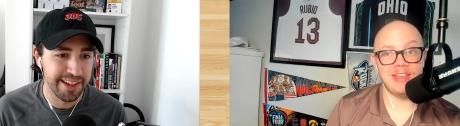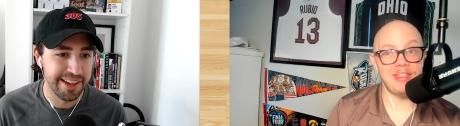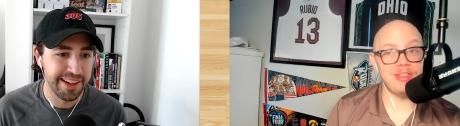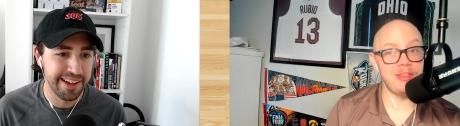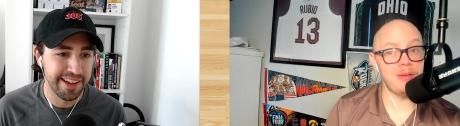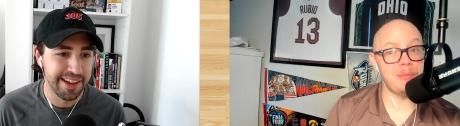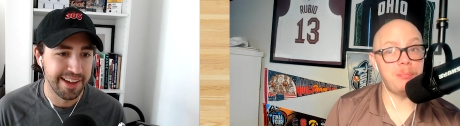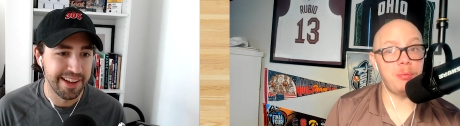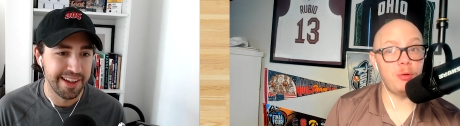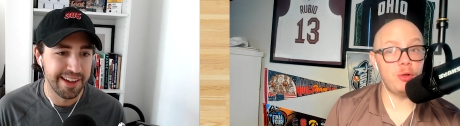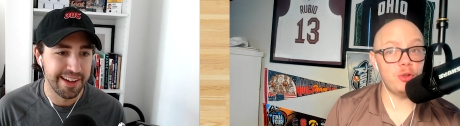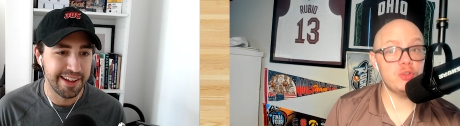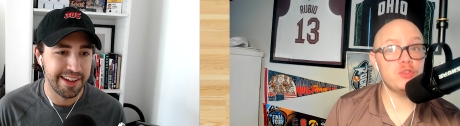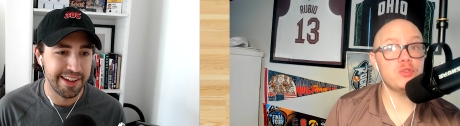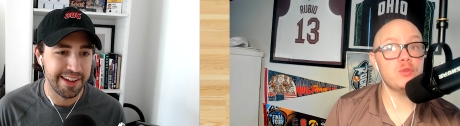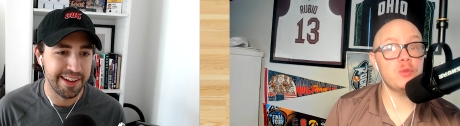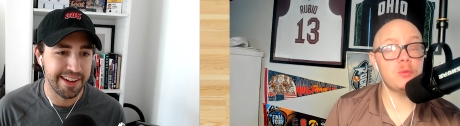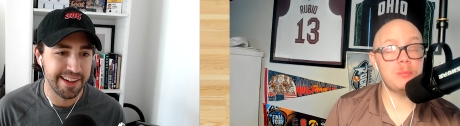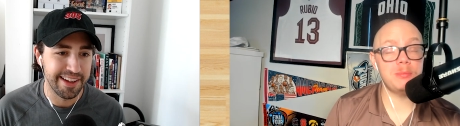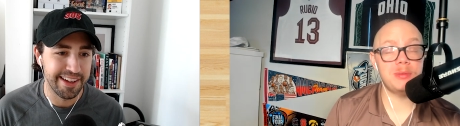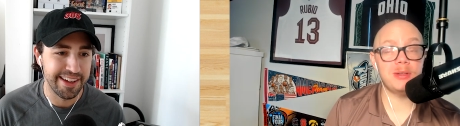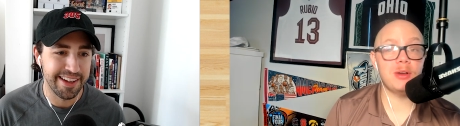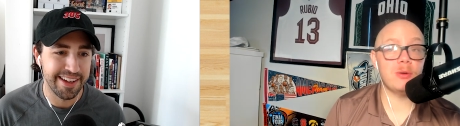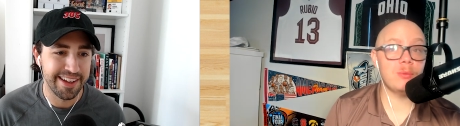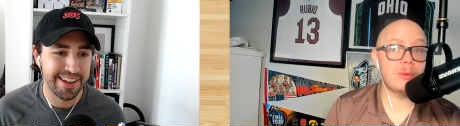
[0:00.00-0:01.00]
Speaker 1: The Bulls would
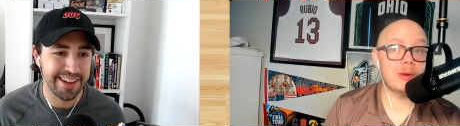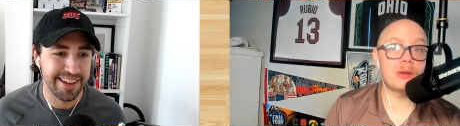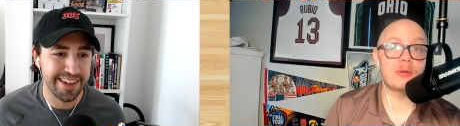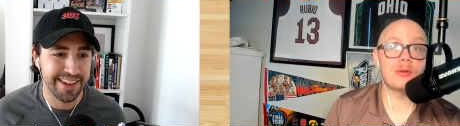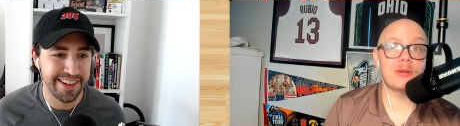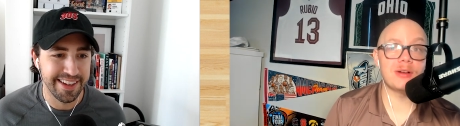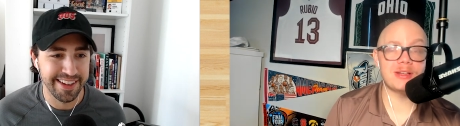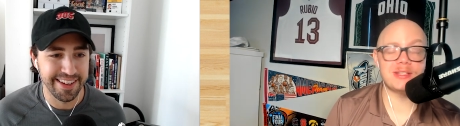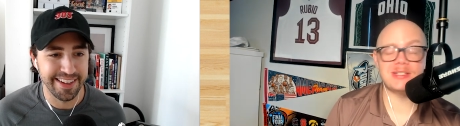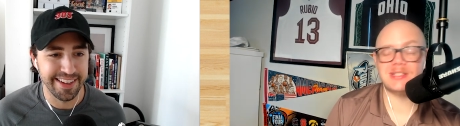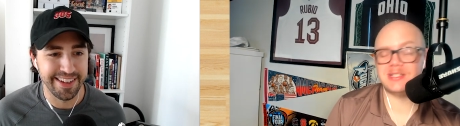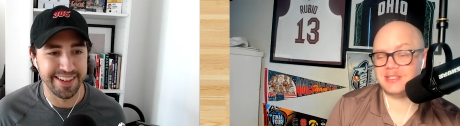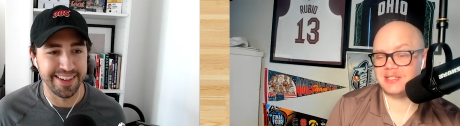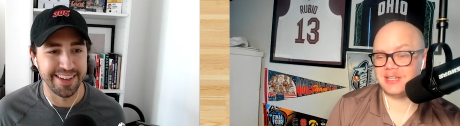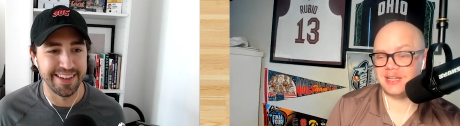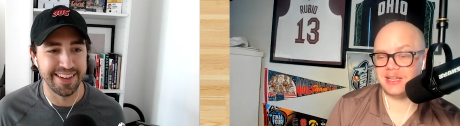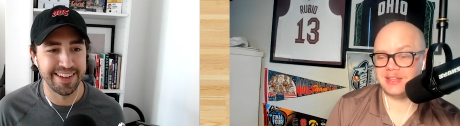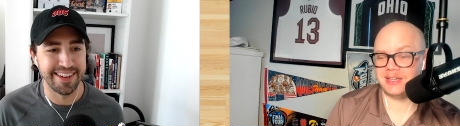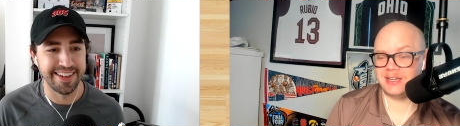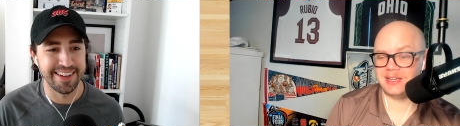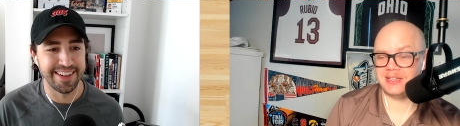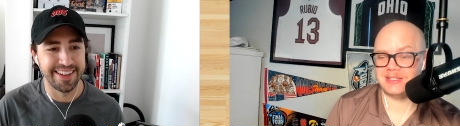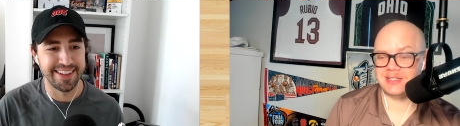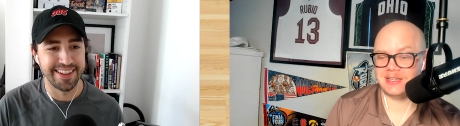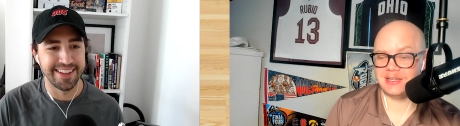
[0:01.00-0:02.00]
be a weird one because it's like then
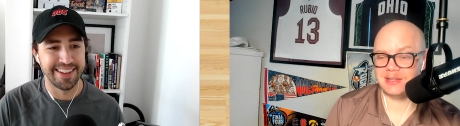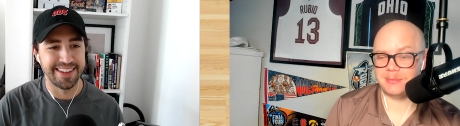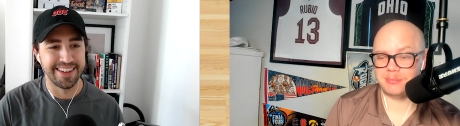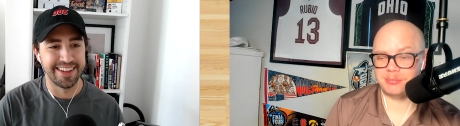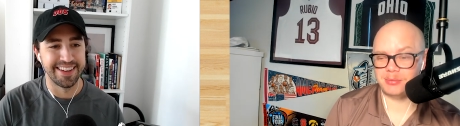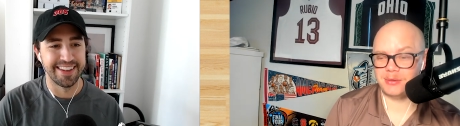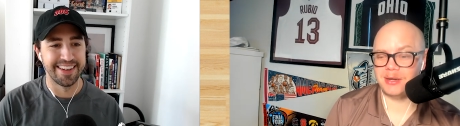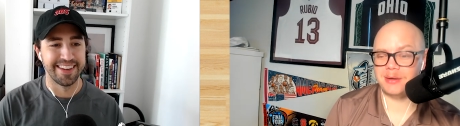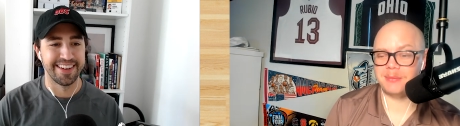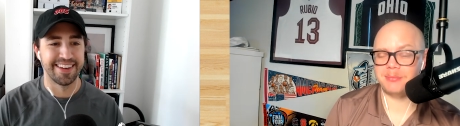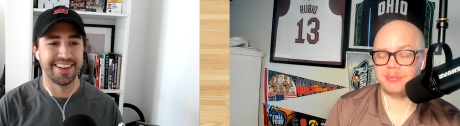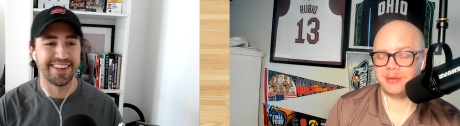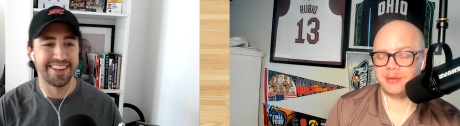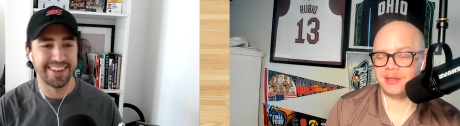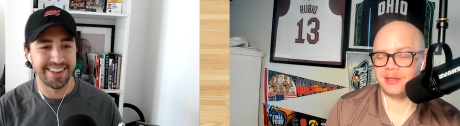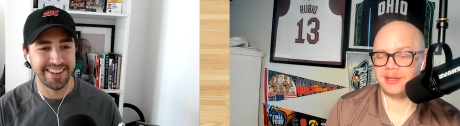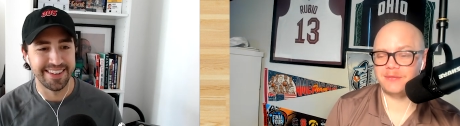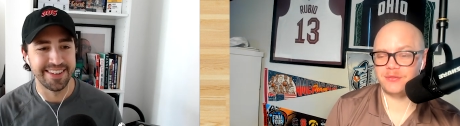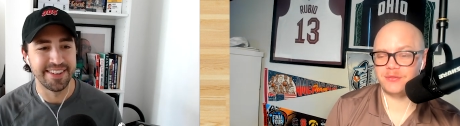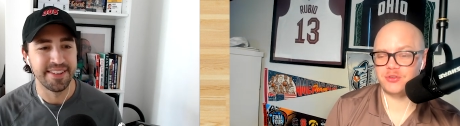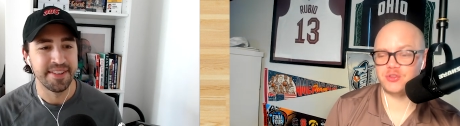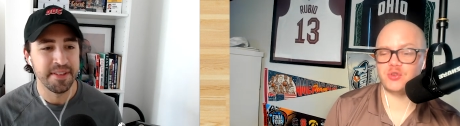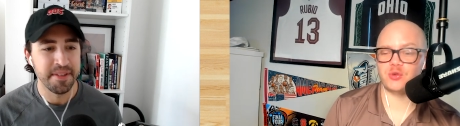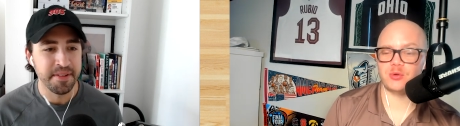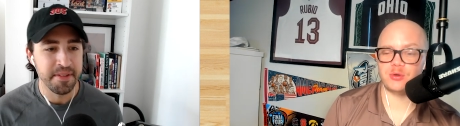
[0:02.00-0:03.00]
it's like LeBron playing for
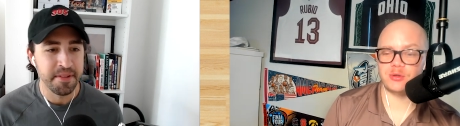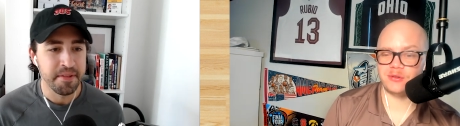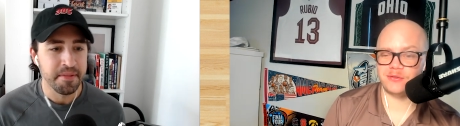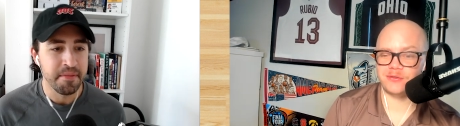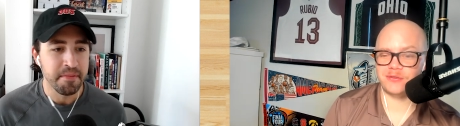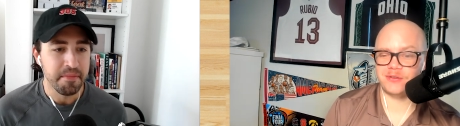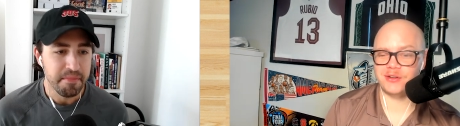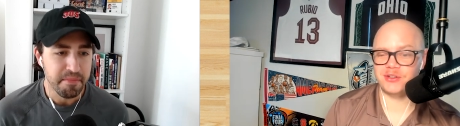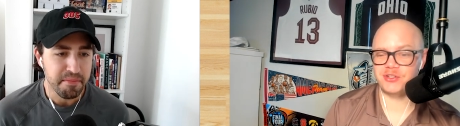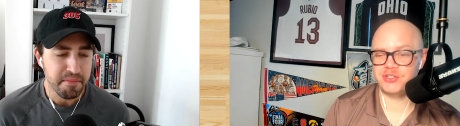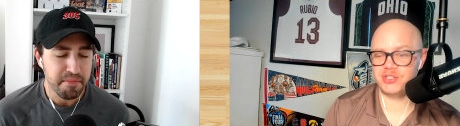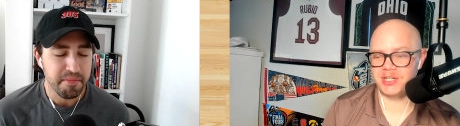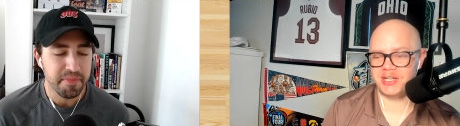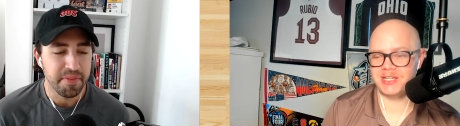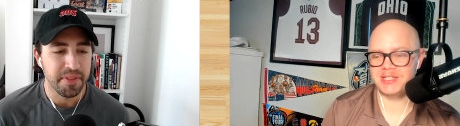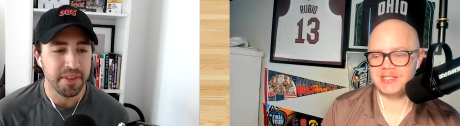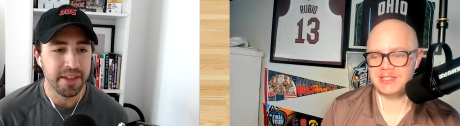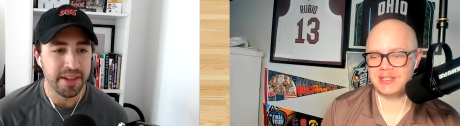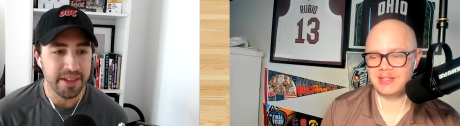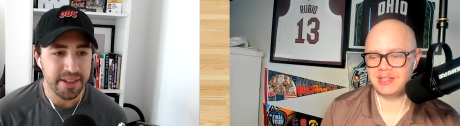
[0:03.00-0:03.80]
Jordan franchise at